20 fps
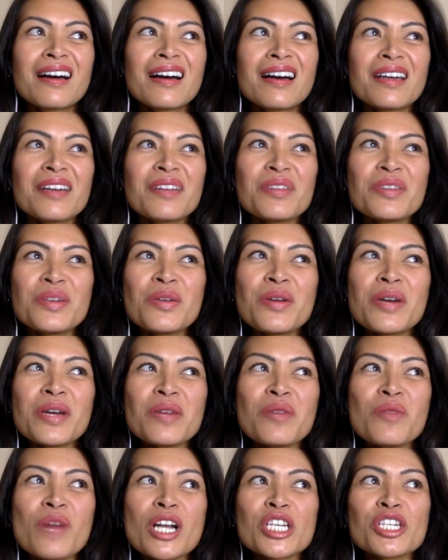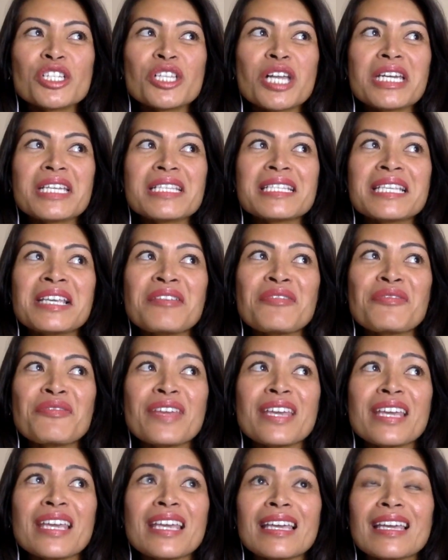I don't know. I don't watch a lot of
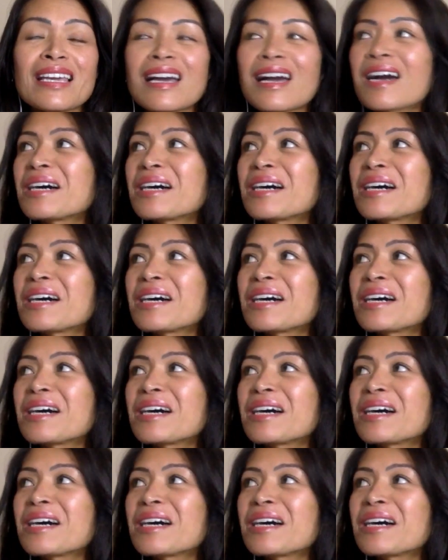TV.